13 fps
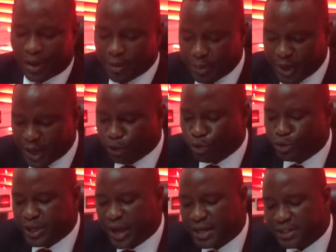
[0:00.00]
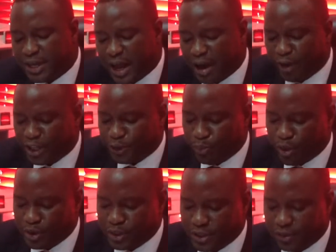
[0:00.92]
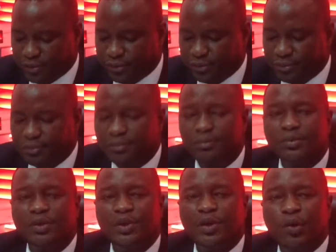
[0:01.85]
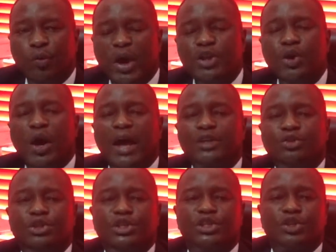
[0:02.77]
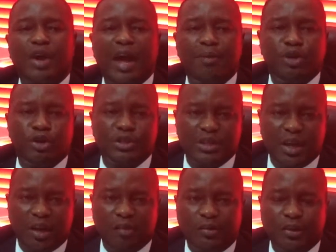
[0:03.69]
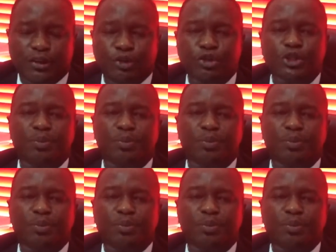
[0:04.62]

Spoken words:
Be enthusiastic and responsive. When you're asked to describe yourself, don't